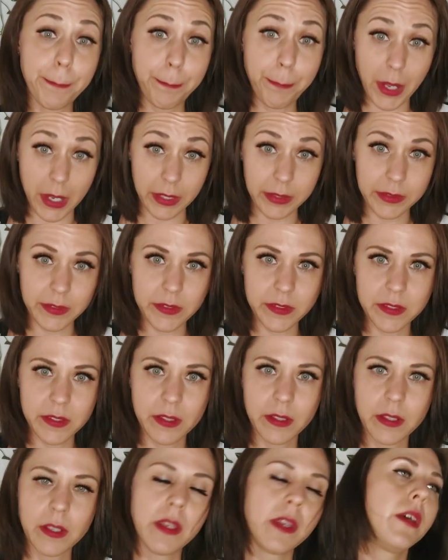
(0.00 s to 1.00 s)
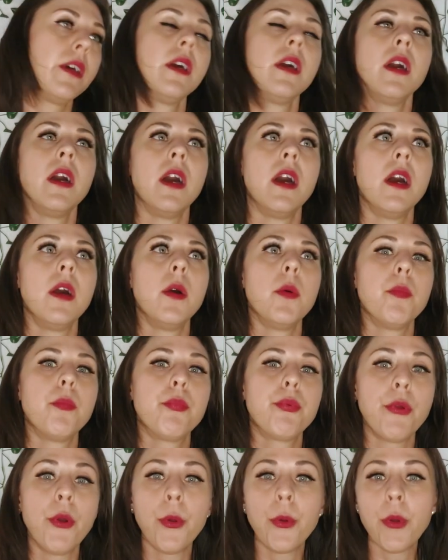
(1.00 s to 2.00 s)
But
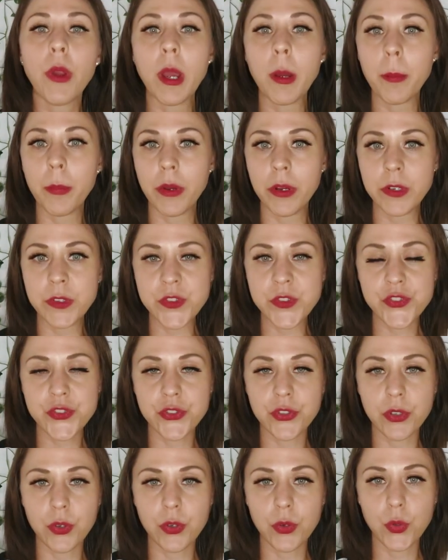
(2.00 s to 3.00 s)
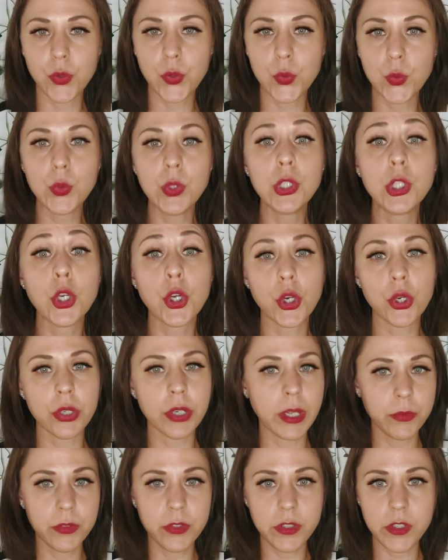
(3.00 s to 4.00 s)
programmers who learn
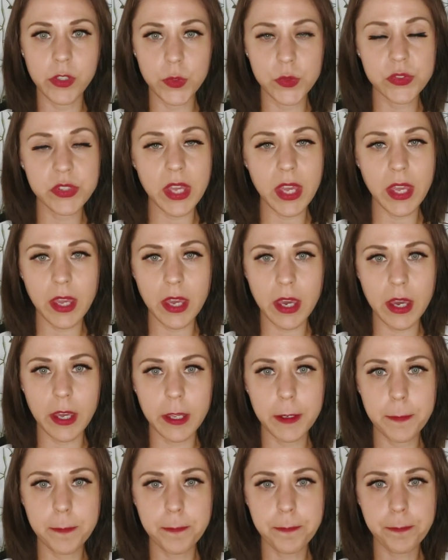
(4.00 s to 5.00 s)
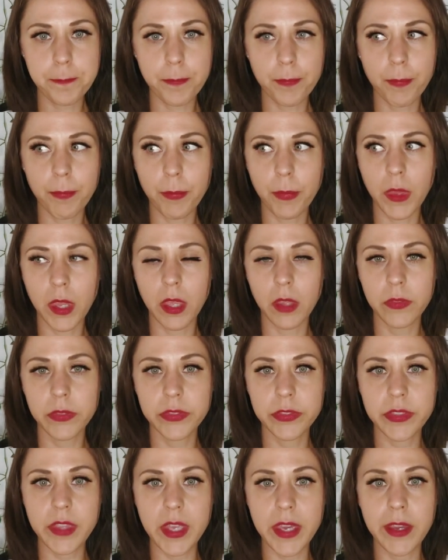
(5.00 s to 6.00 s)
how to use AI,
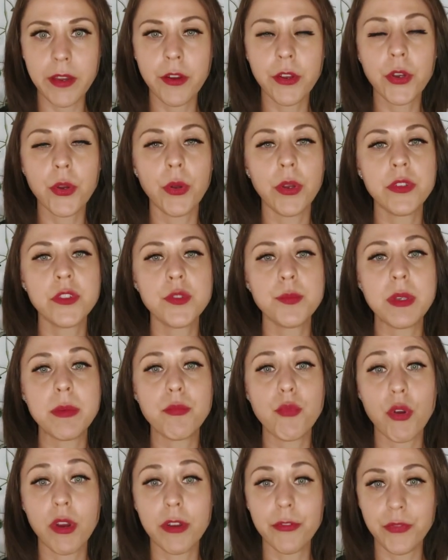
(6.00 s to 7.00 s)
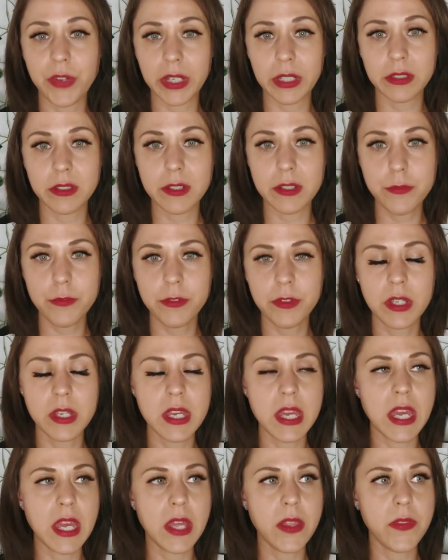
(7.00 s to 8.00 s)
they are going to be more effective.
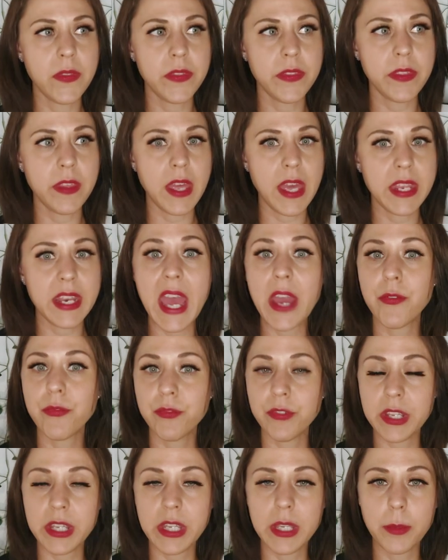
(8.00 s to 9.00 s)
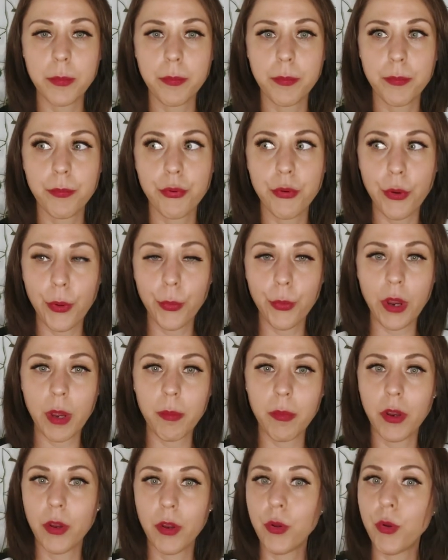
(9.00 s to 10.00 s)
And every
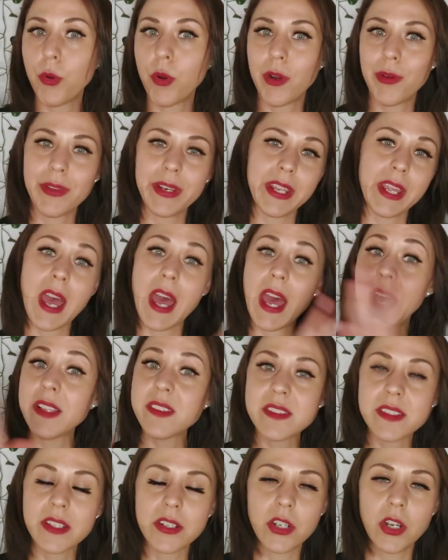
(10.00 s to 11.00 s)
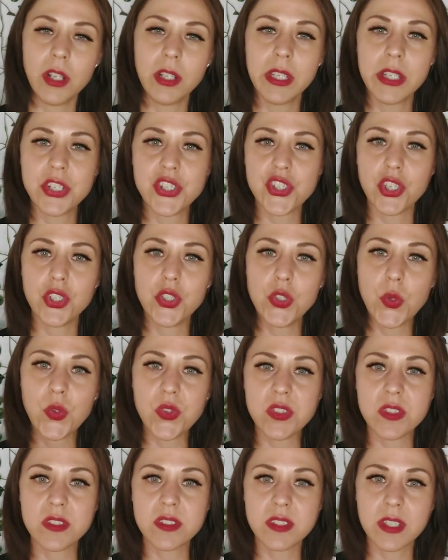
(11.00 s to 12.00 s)
programmer who already has the knowledge
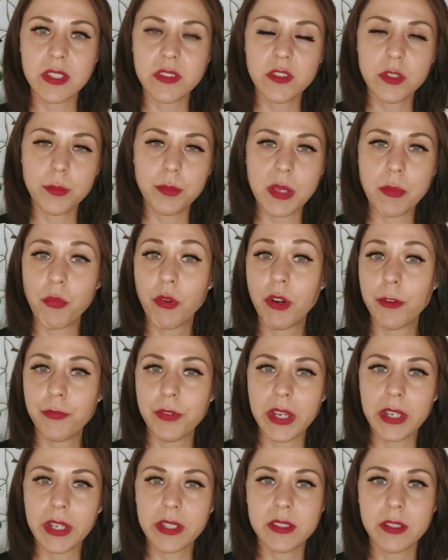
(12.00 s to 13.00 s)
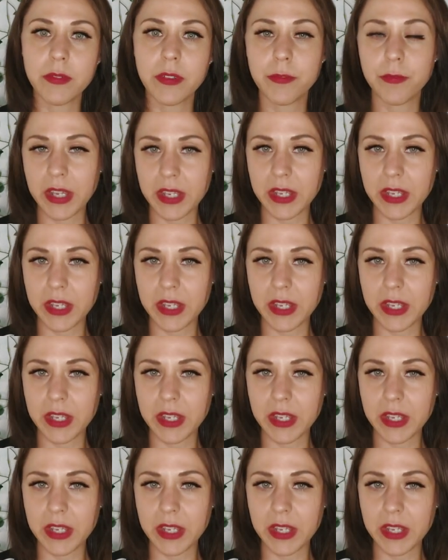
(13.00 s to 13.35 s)
uses it to be more effective and